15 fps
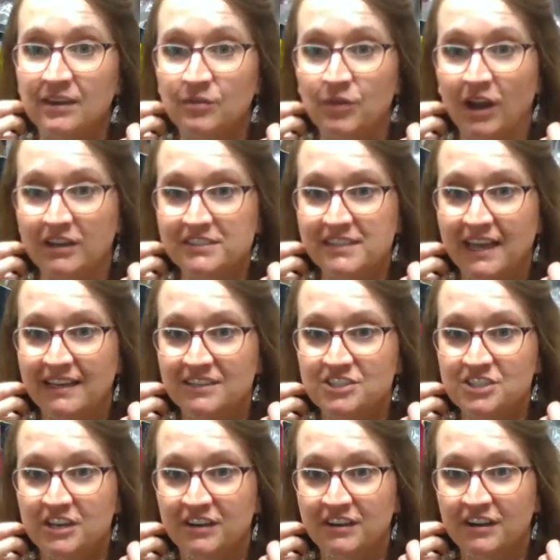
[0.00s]
Roxanne,
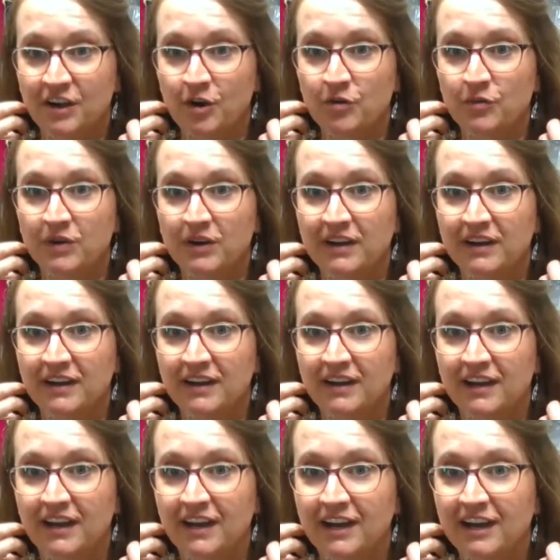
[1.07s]
Jared. Oh,
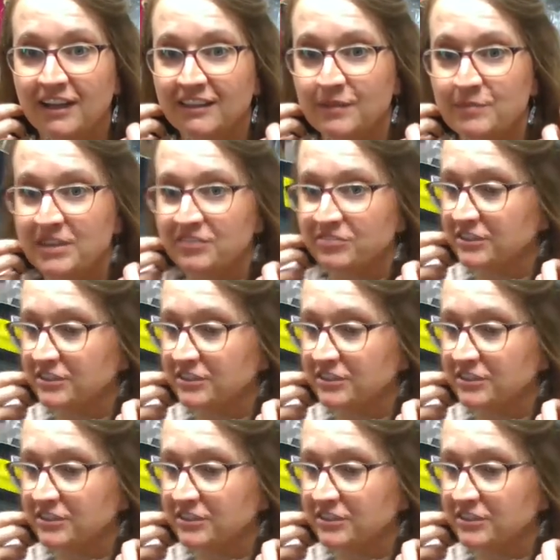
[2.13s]
let me get